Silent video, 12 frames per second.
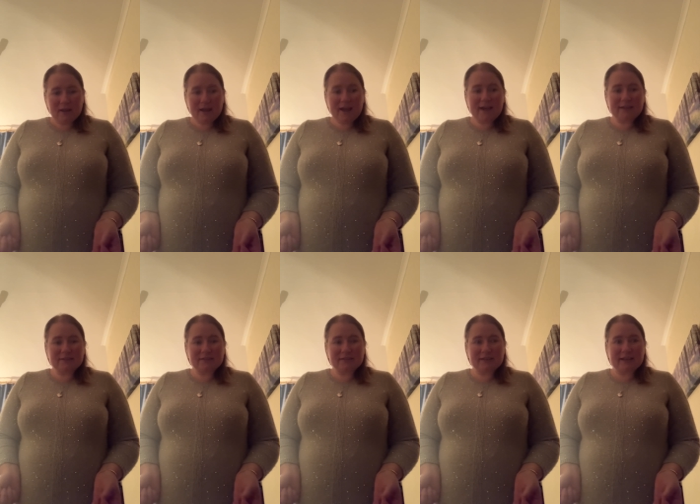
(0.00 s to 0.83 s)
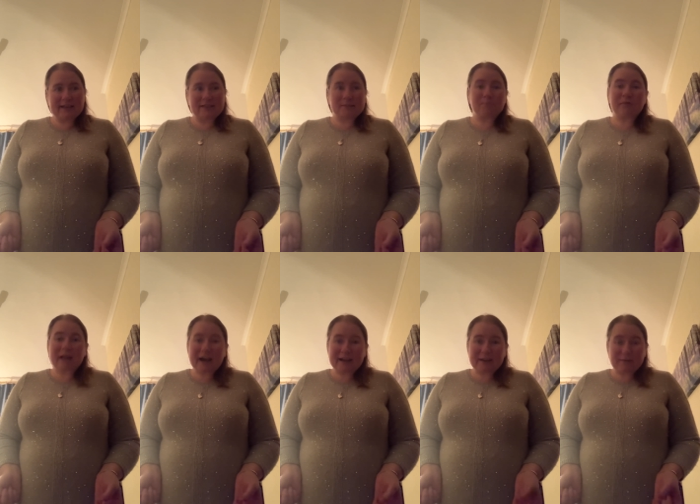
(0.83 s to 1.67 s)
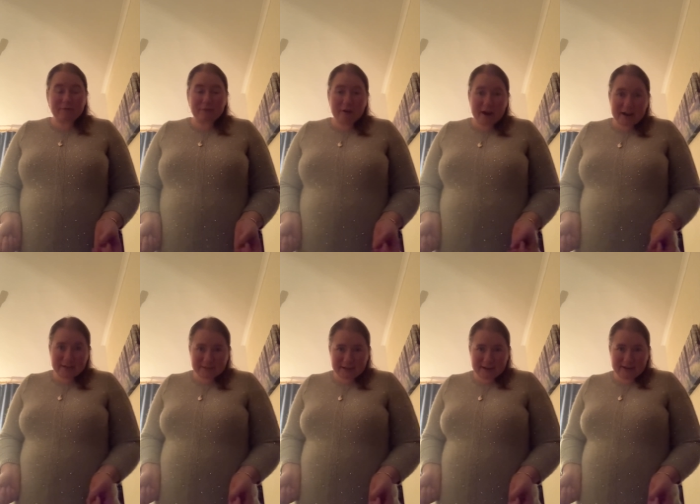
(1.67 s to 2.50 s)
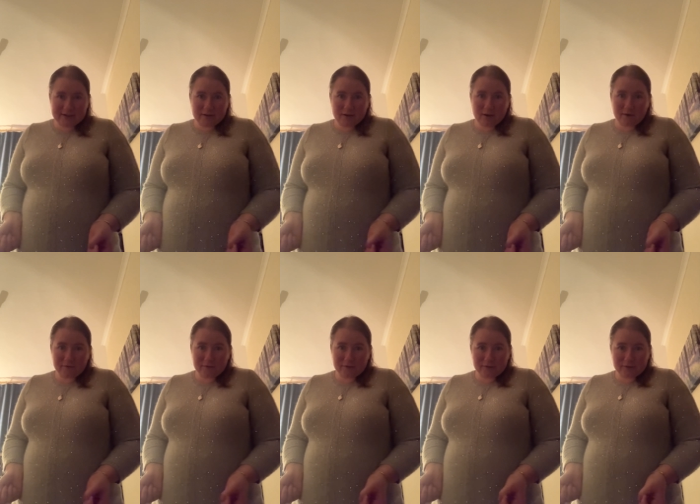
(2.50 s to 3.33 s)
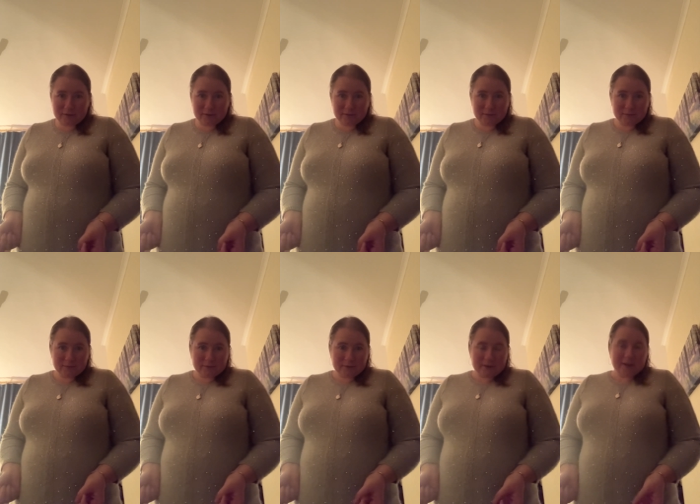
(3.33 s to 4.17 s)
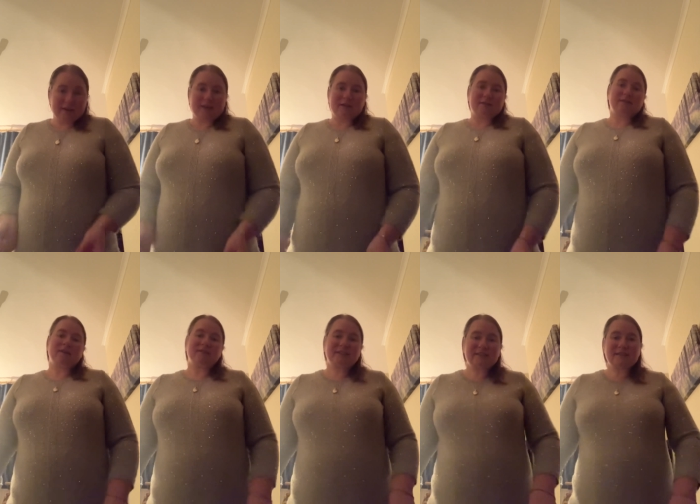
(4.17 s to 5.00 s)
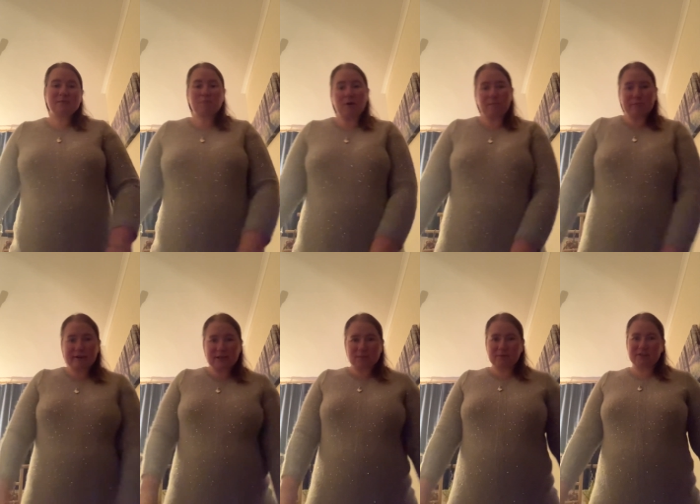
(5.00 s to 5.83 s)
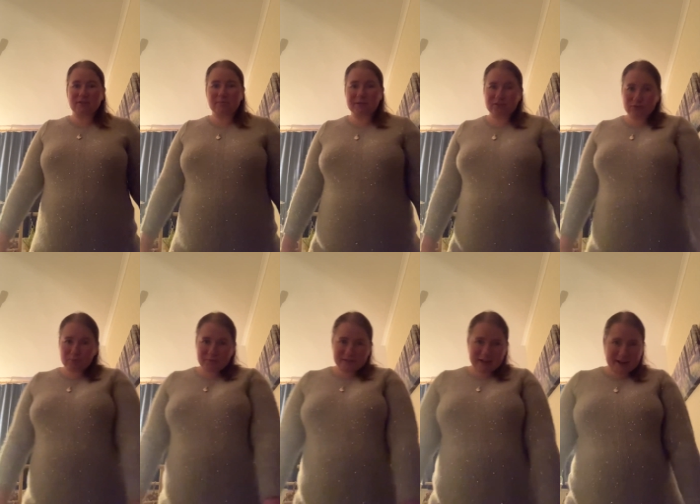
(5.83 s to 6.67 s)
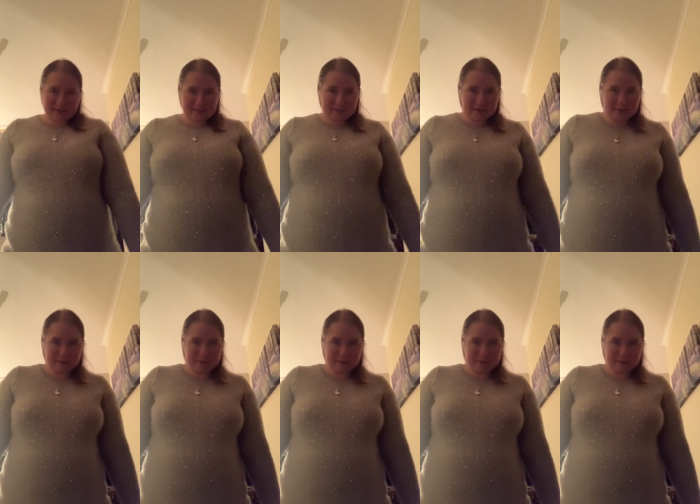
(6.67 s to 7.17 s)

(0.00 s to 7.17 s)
and it's Black Friday offers. Now this is what brings me to my subject,